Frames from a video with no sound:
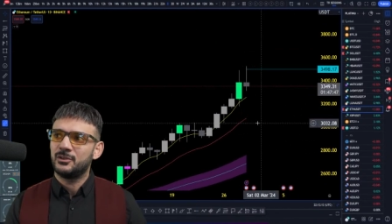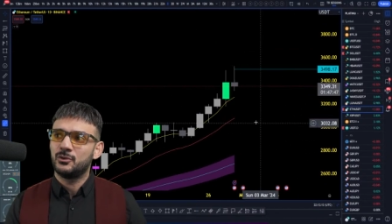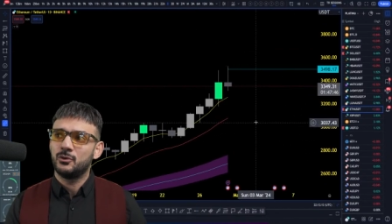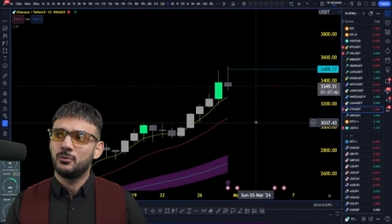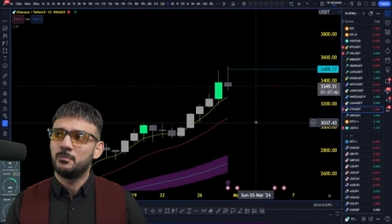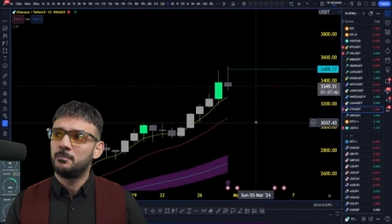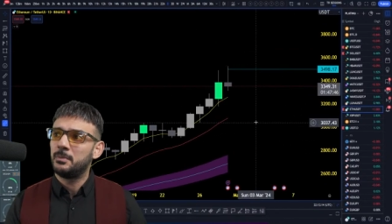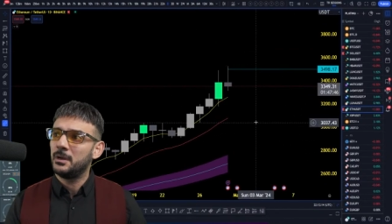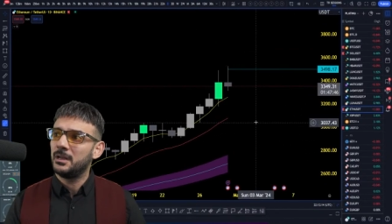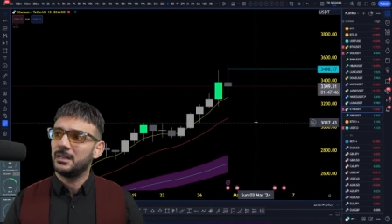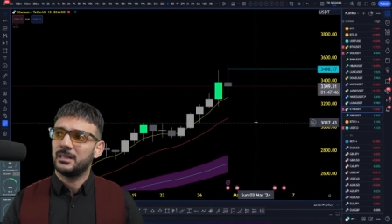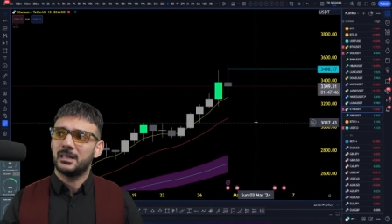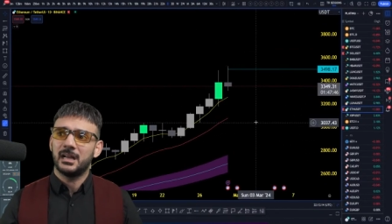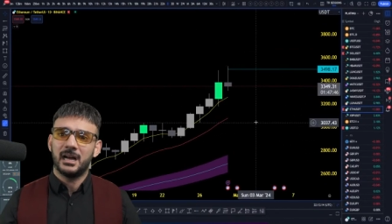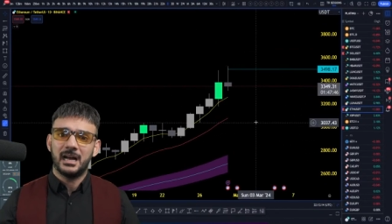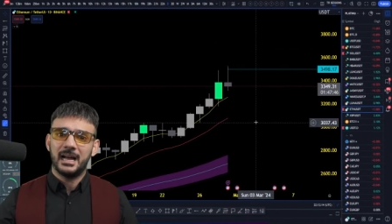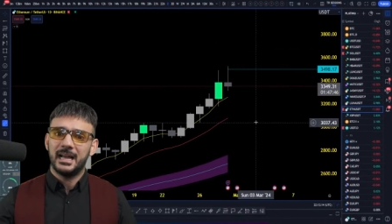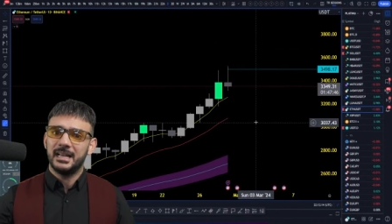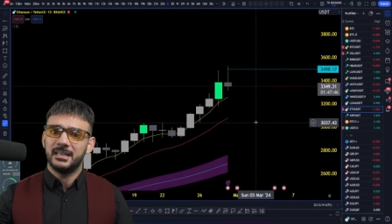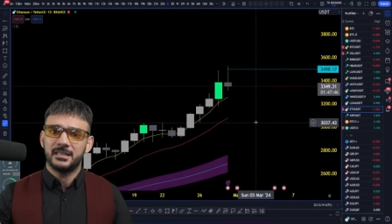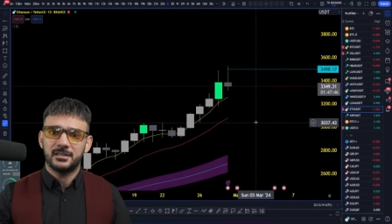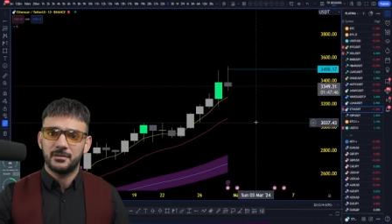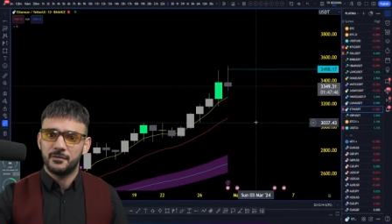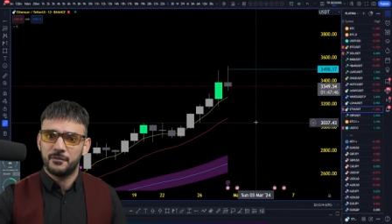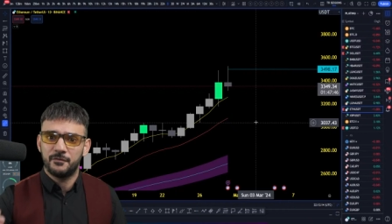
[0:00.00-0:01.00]
But
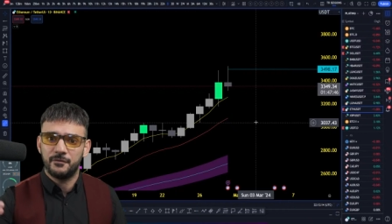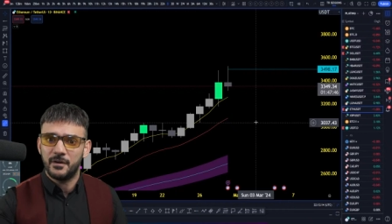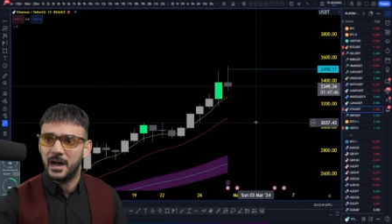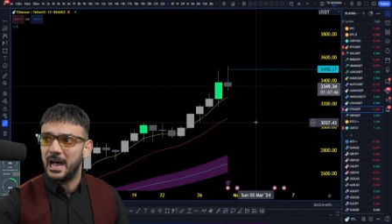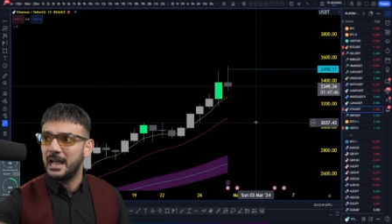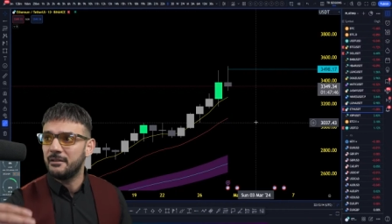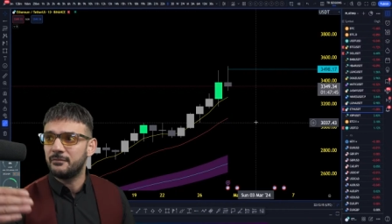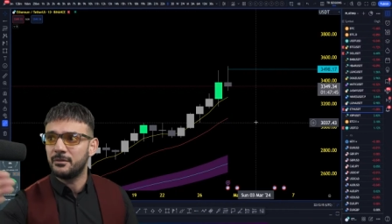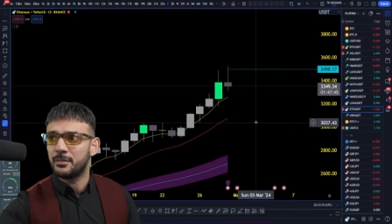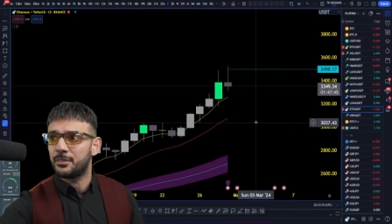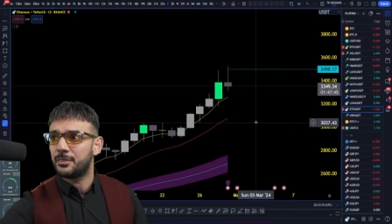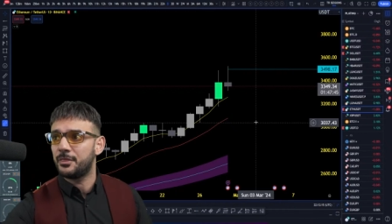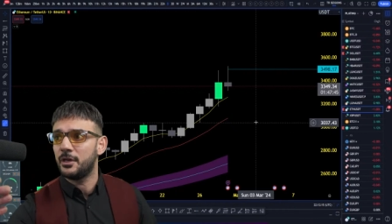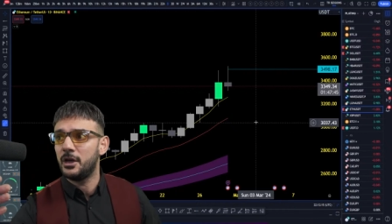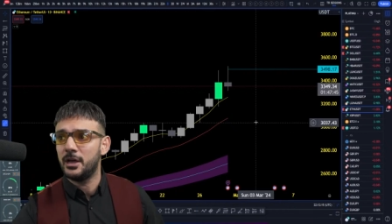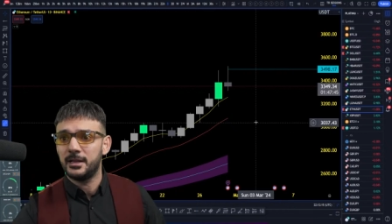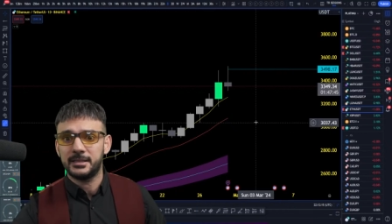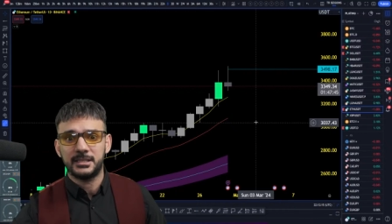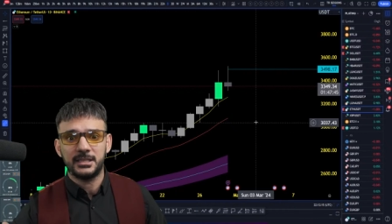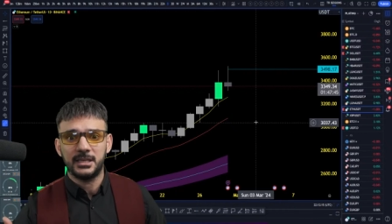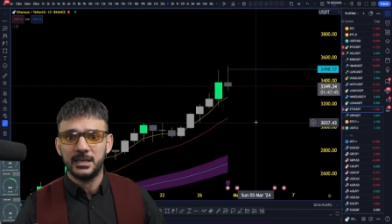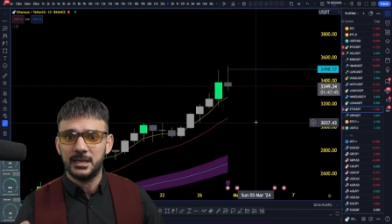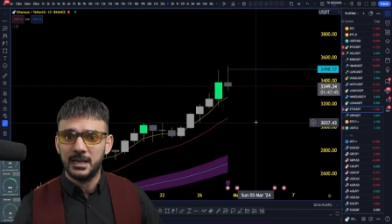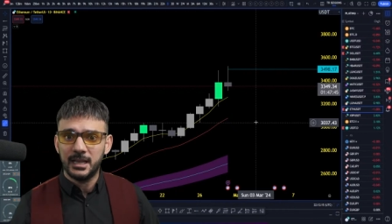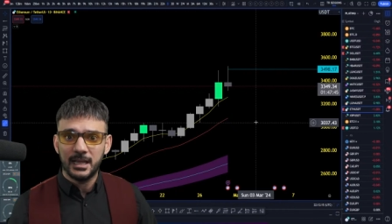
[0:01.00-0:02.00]
guys, the 5 and
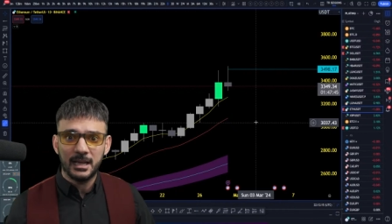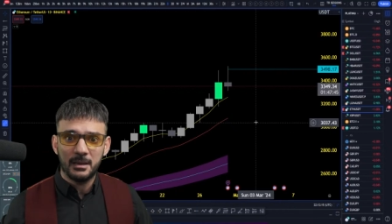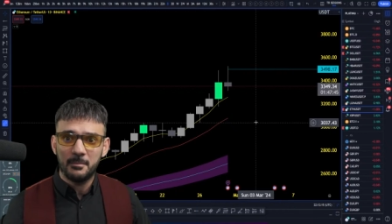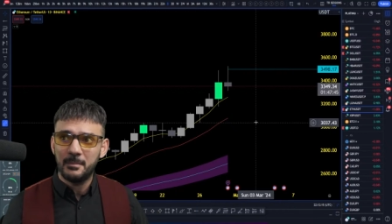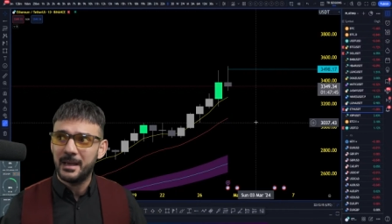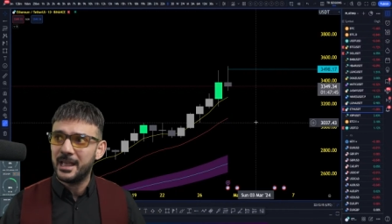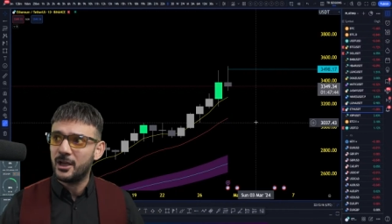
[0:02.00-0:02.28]
13 EMA